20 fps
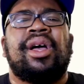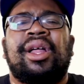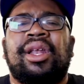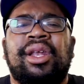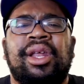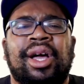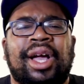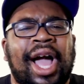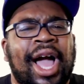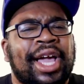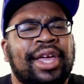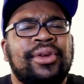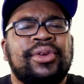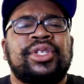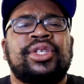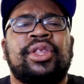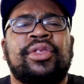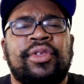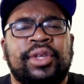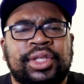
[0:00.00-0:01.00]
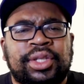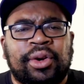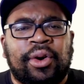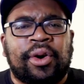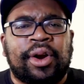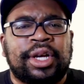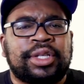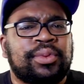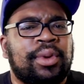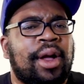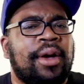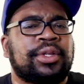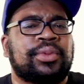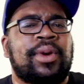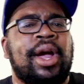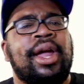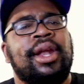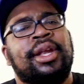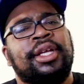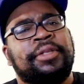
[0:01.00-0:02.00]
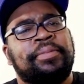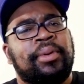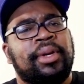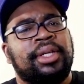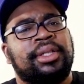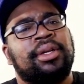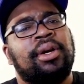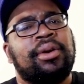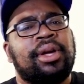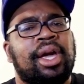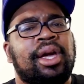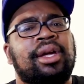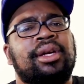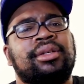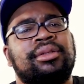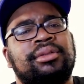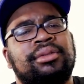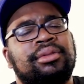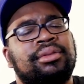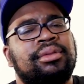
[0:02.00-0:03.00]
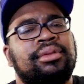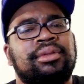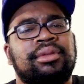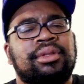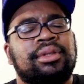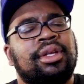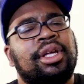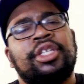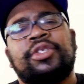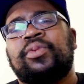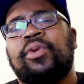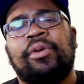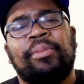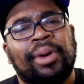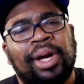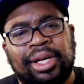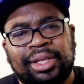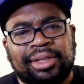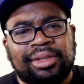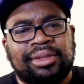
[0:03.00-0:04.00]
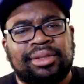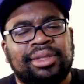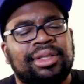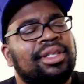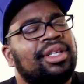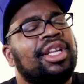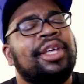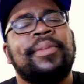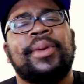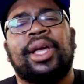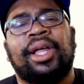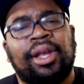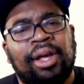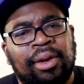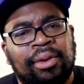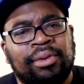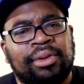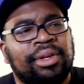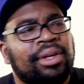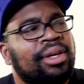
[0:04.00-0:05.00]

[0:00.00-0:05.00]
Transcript: Look, I used the thesaurus when I was writing this piece, okay? It's robust. Leave me alone.